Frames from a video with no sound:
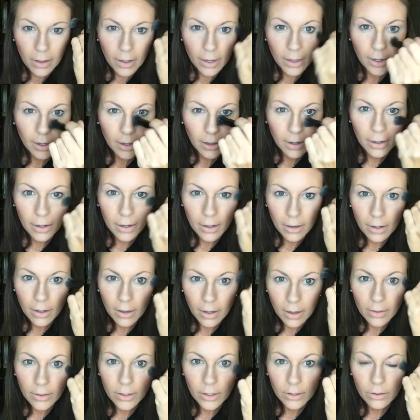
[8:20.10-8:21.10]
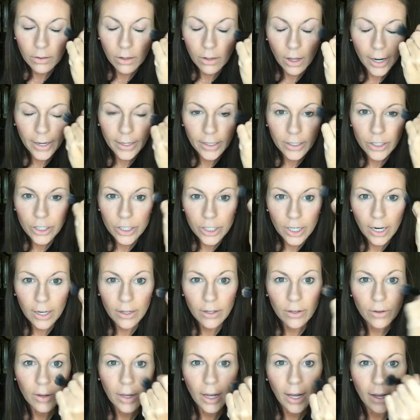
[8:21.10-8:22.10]
in the lightest
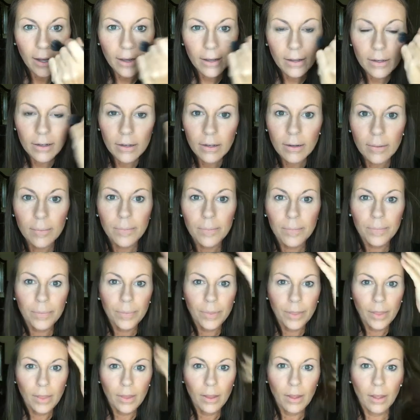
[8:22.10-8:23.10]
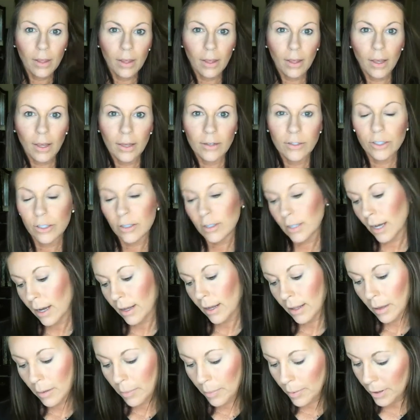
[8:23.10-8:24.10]
shade you can and just tie
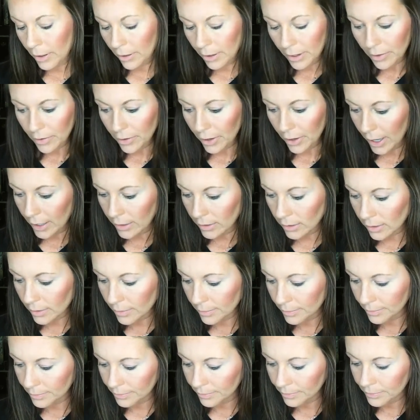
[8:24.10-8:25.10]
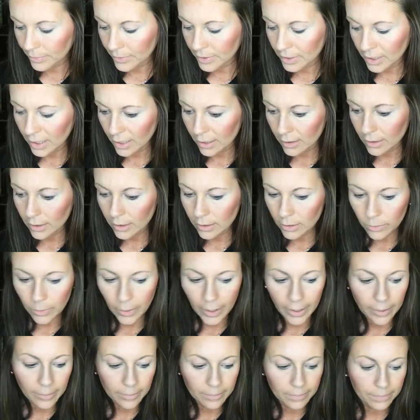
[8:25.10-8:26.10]
that up underneath your eyes. It's the easiest
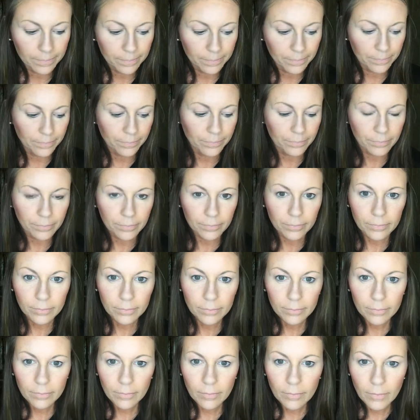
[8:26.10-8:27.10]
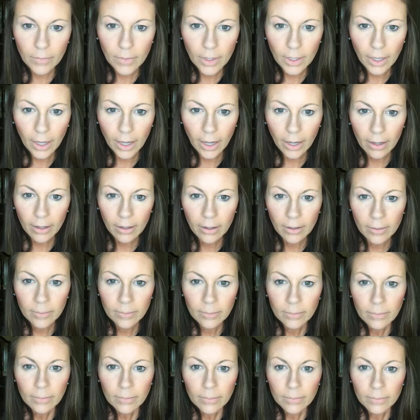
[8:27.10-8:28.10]
way. Okay.
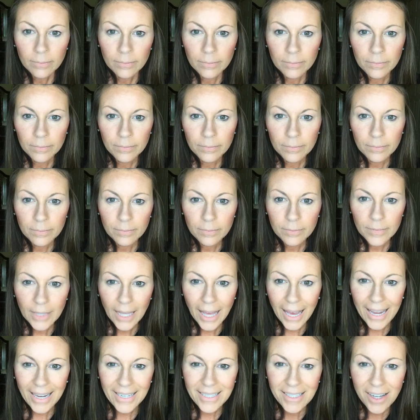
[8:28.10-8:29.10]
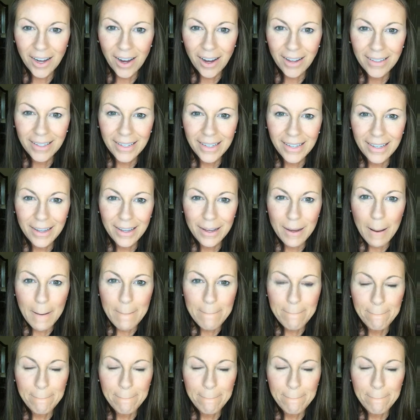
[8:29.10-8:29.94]
Hey, Dolly.